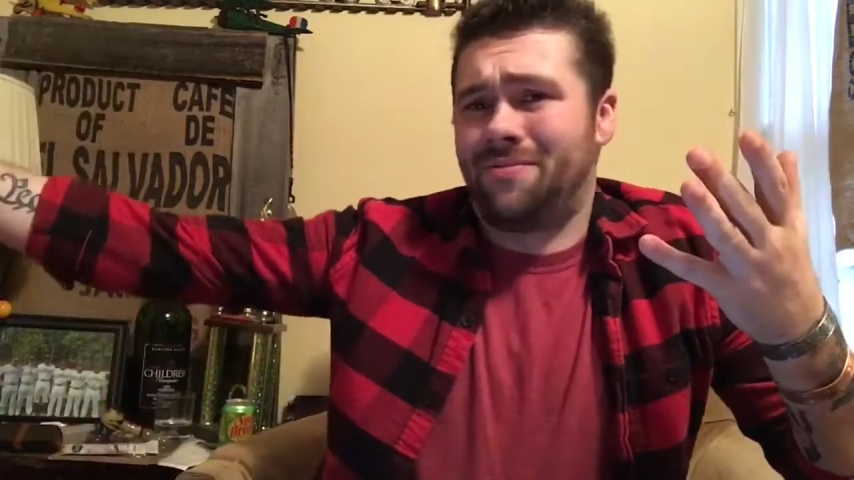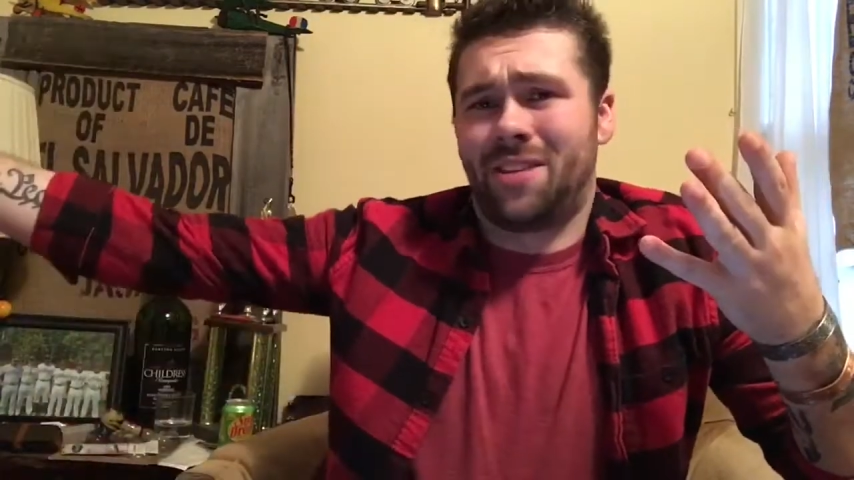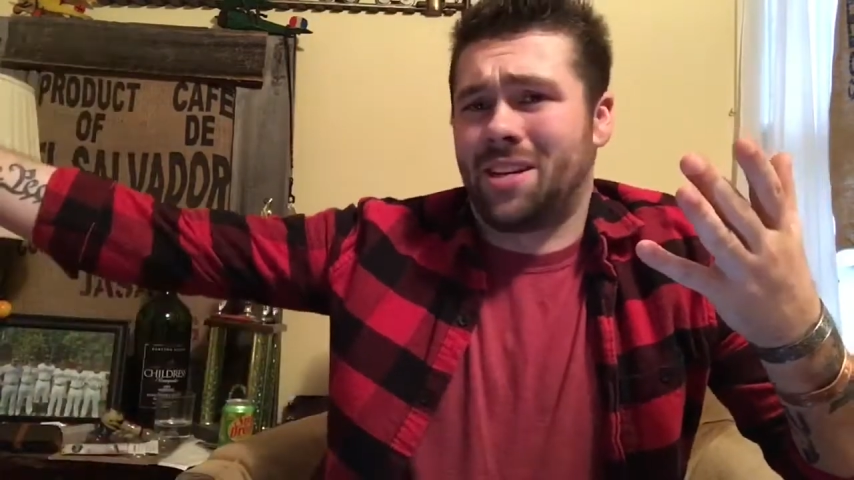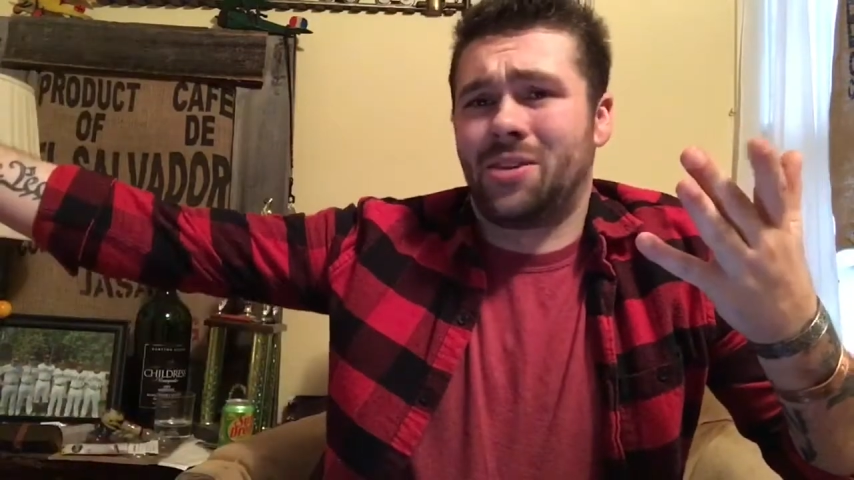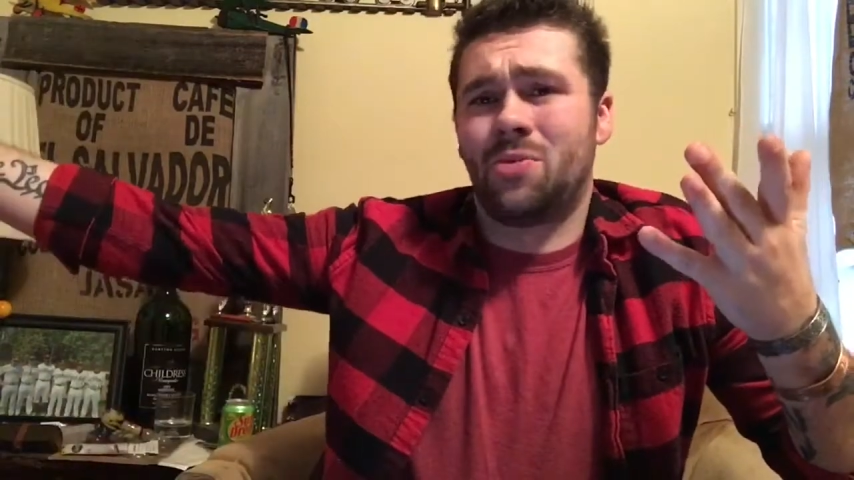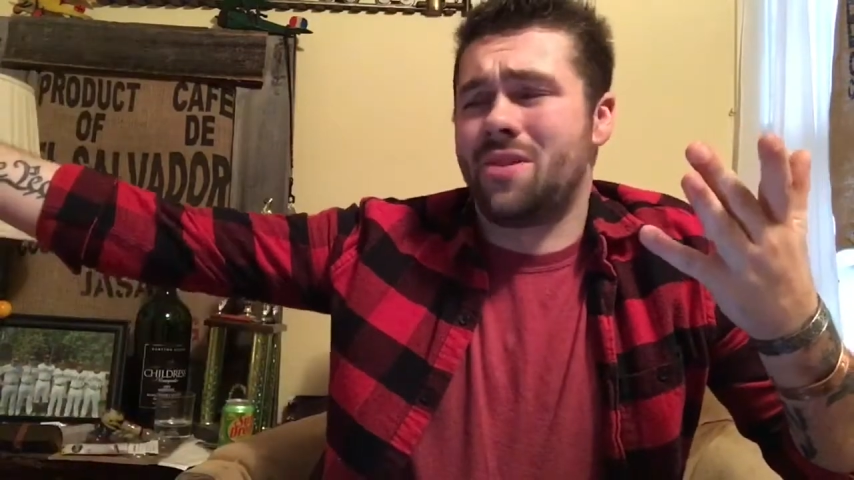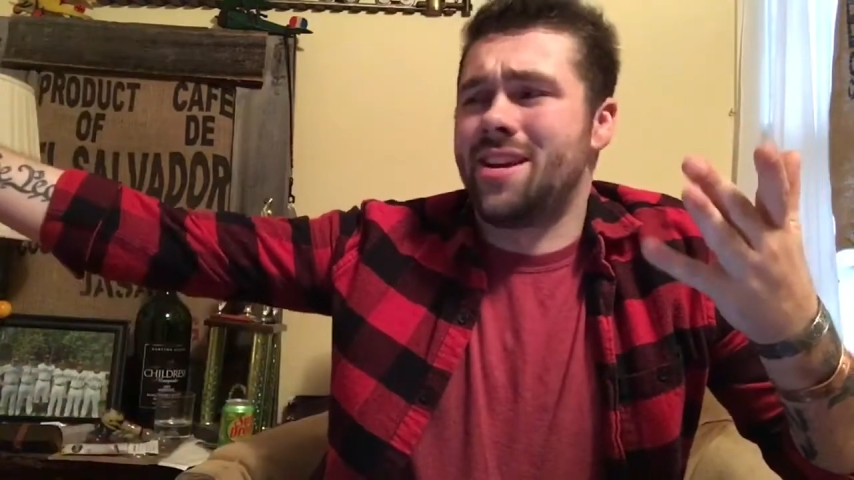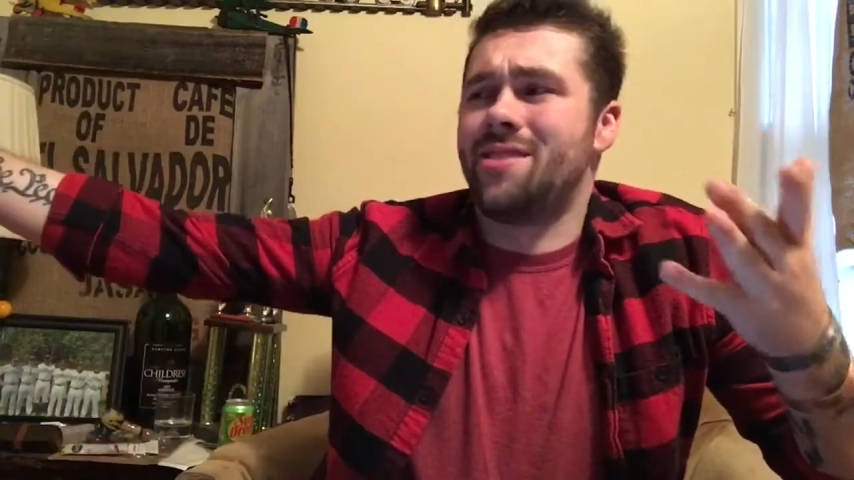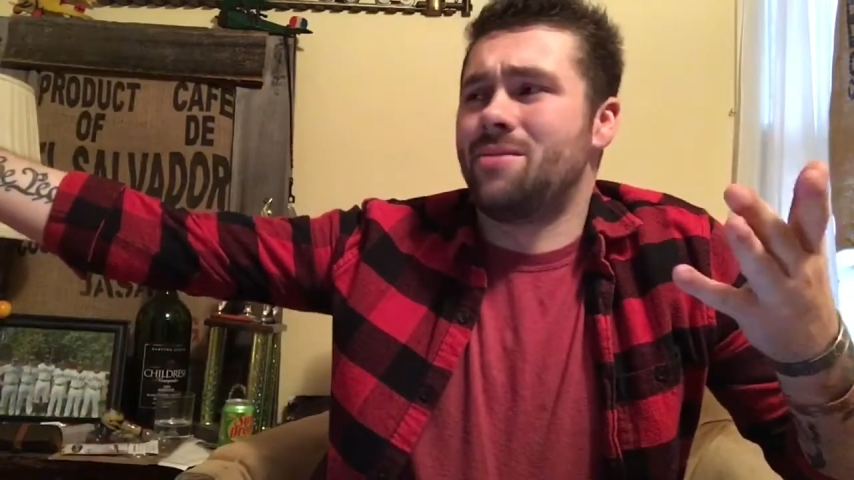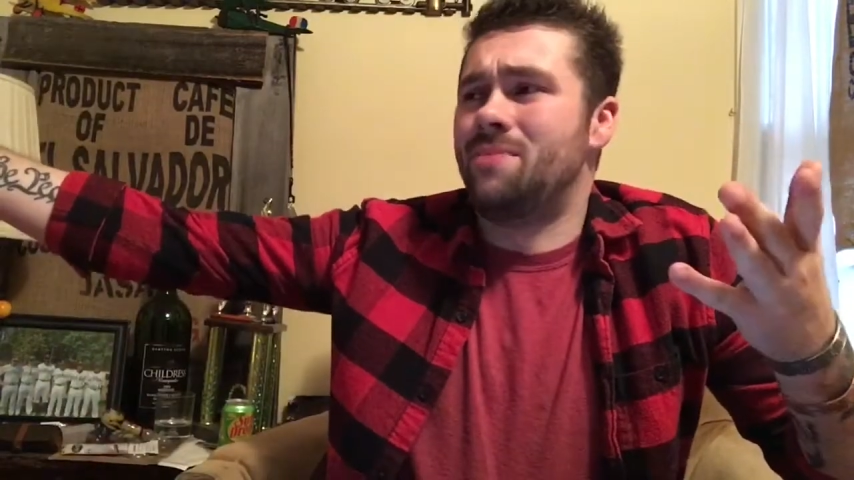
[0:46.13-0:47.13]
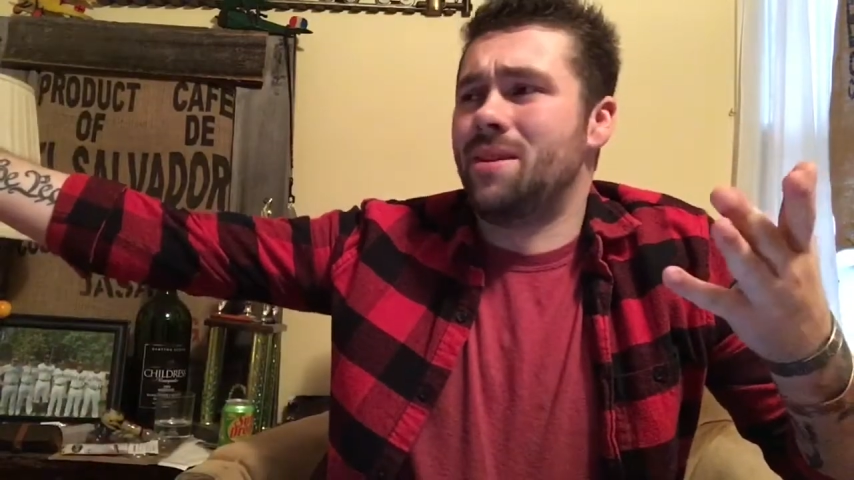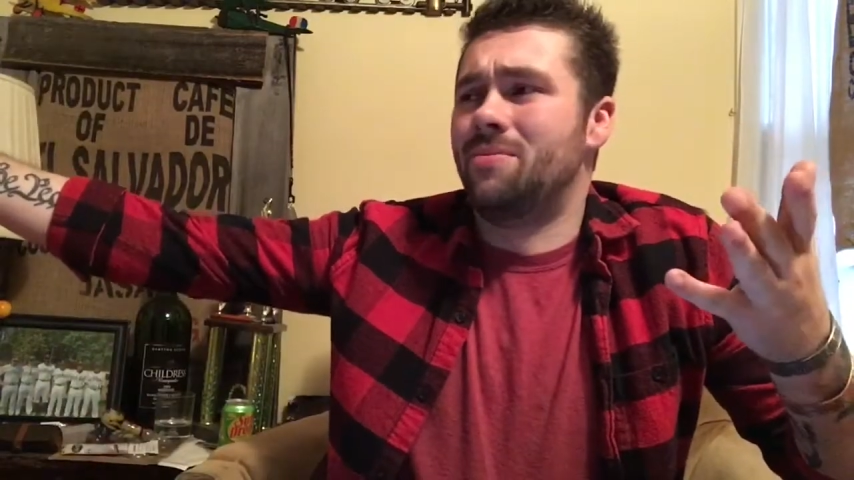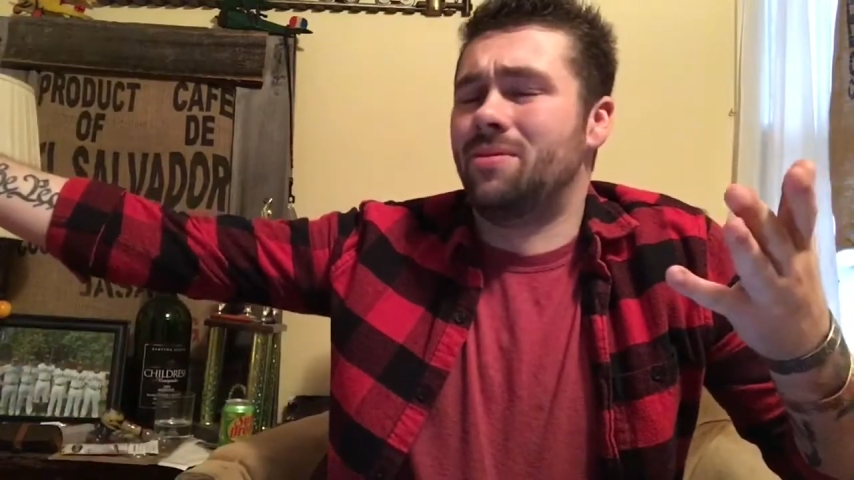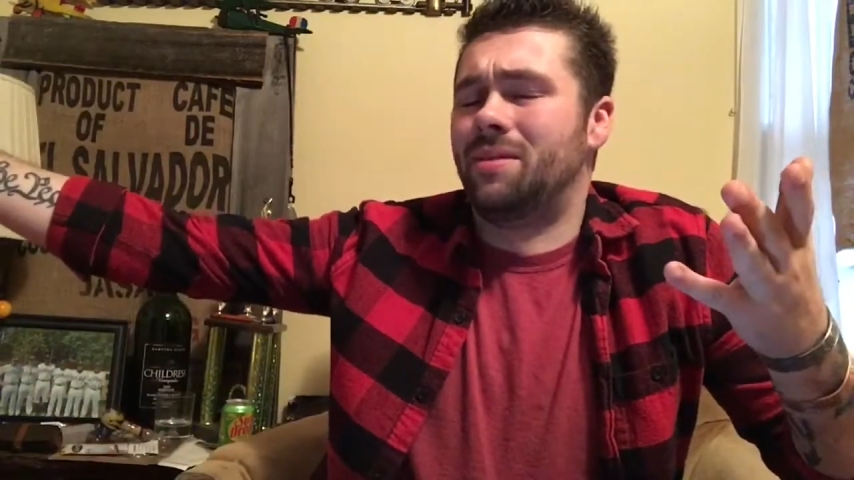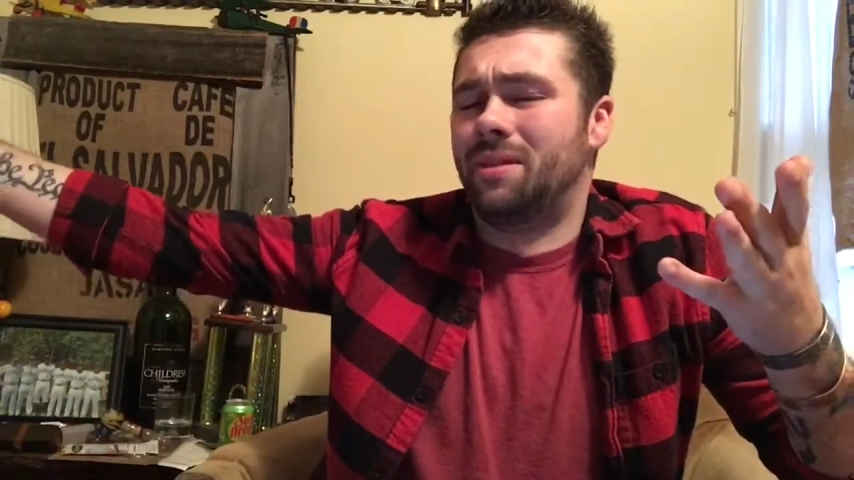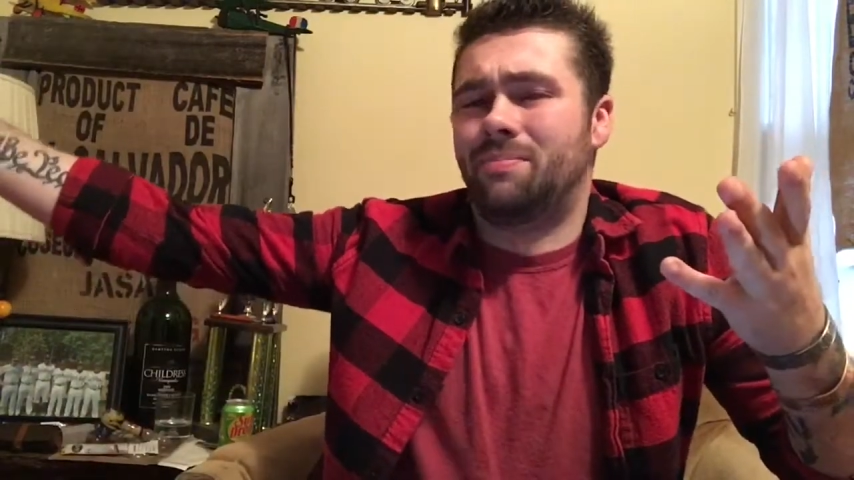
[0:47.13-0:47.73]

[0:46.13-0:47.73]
fucking 20 other people.